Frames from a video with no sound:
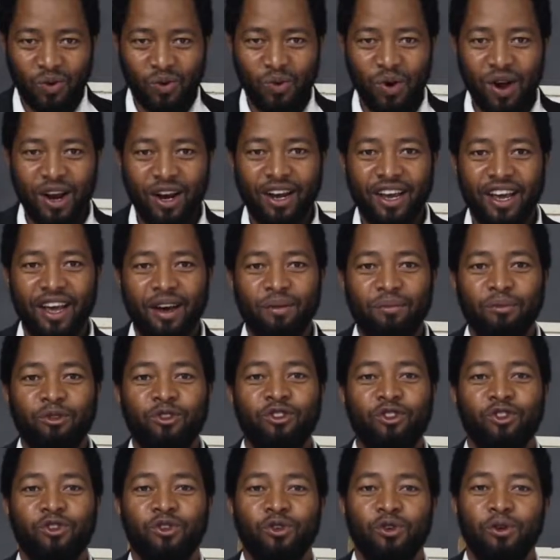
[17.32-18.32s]
Welcome
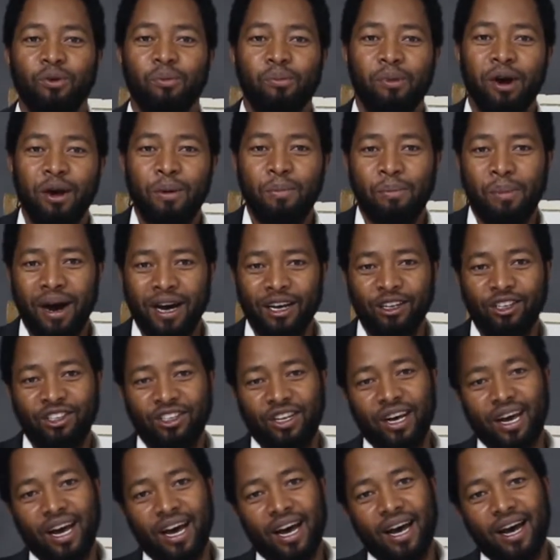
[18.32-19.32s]
to my
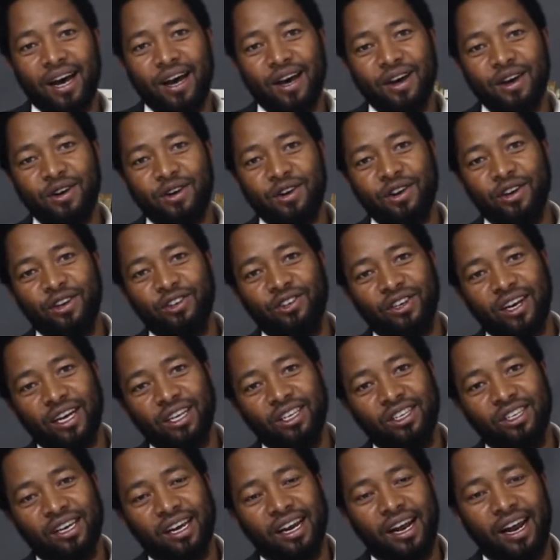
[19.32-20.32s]
master
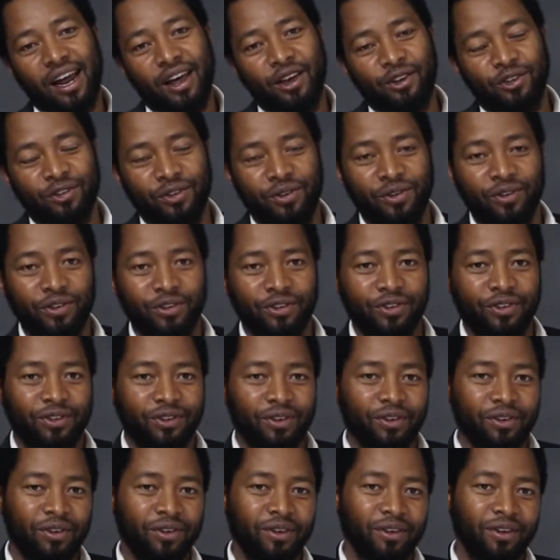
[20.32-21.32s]
research
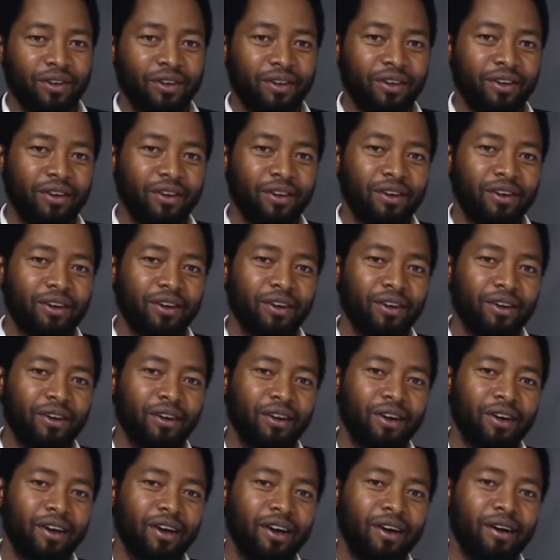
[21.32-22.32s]
lessons.
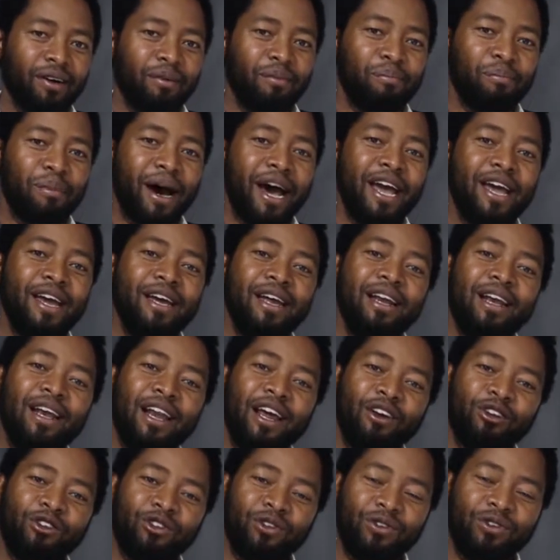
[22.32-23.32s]
My
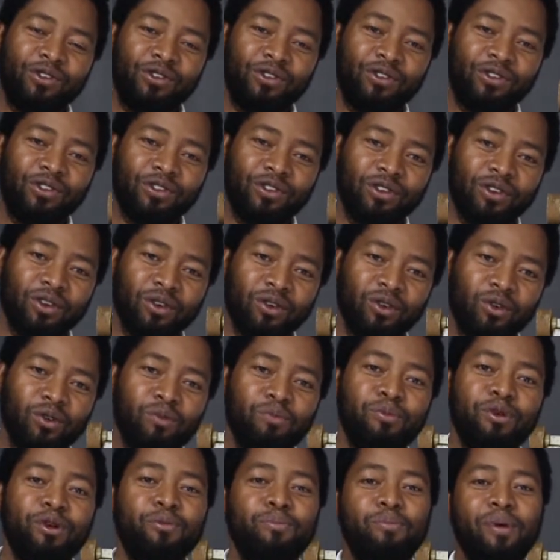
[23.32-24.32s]
lessons will
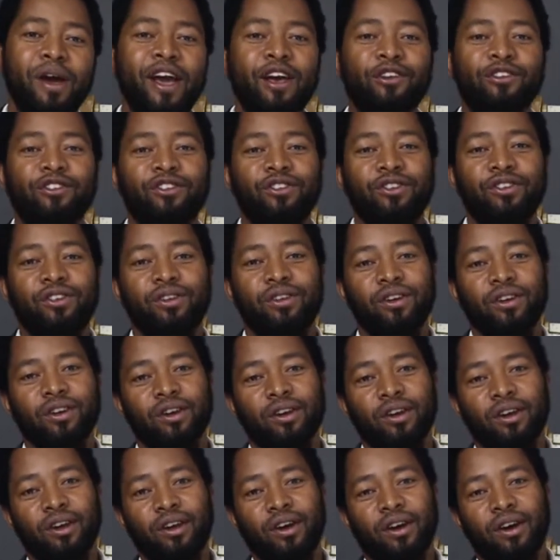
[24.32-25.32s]
be based
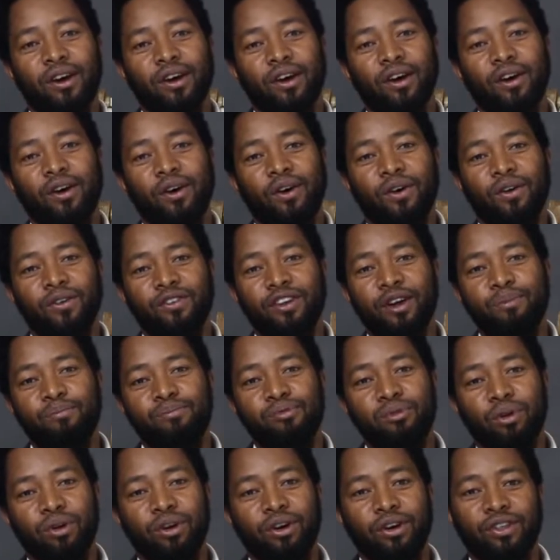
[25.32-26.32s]
on a
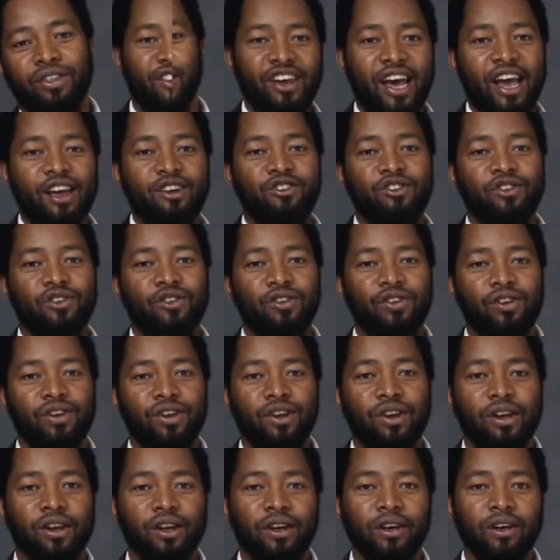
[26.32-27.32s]
book entitled
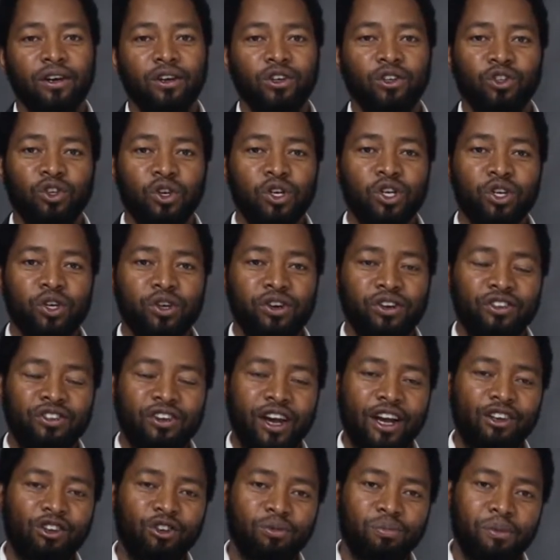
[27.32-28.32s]
Social
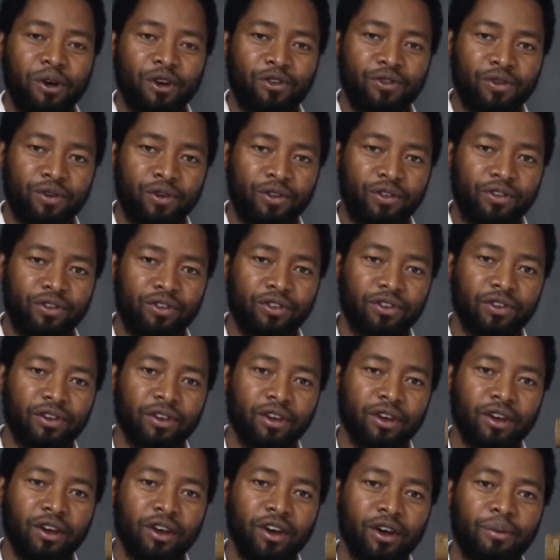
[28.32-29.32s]
Research Methods,
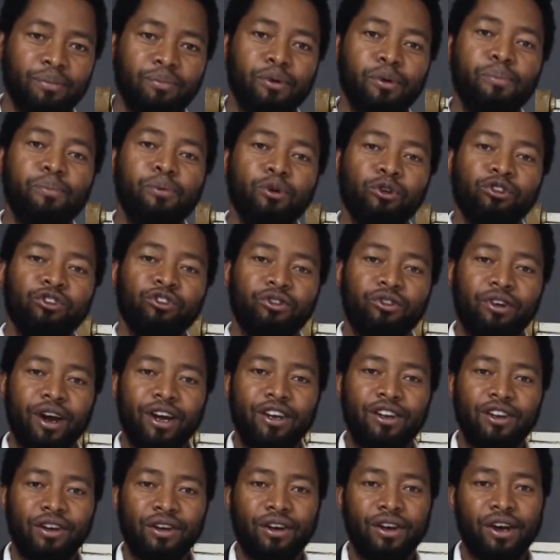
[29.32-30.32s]
Proposal
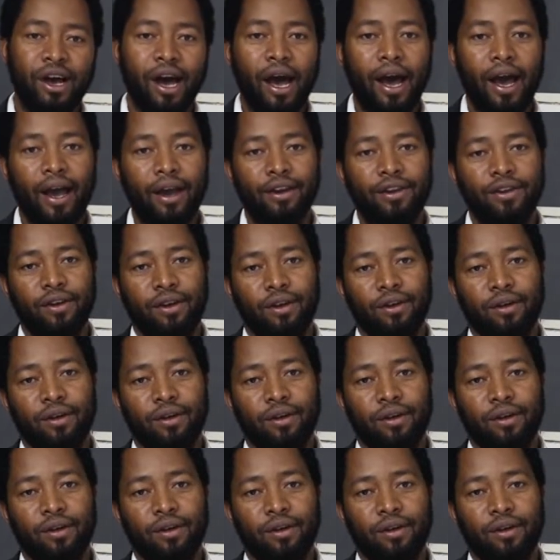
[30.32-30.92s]
Writing Guide.